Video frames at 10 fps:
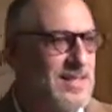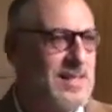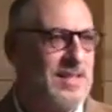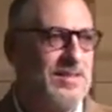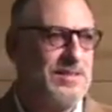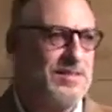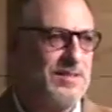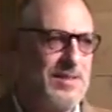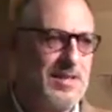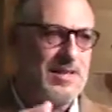And you,
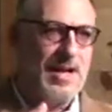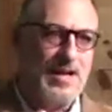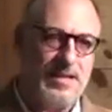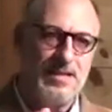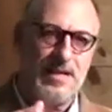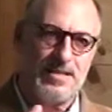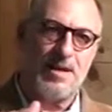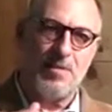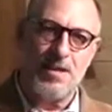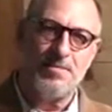you want to, yes,
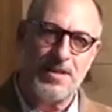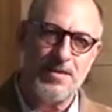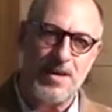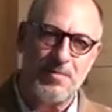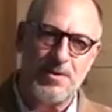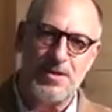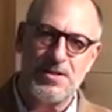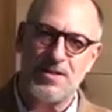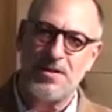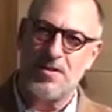I want to forgive that
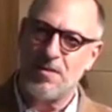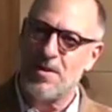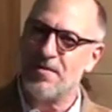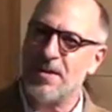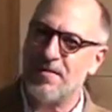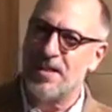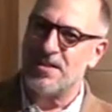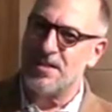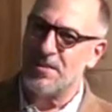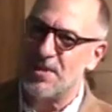person or I want to forgive that
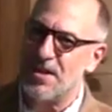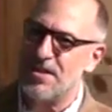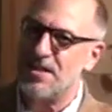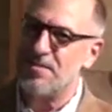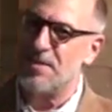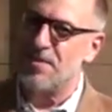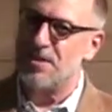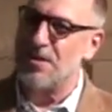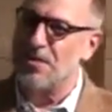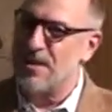situation. But if you
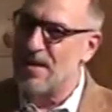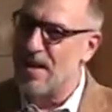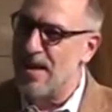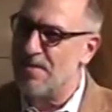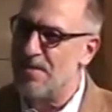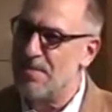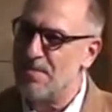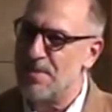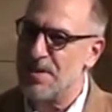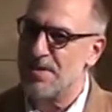don't get every
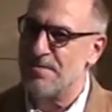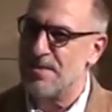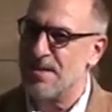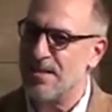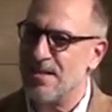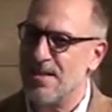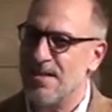bit of it,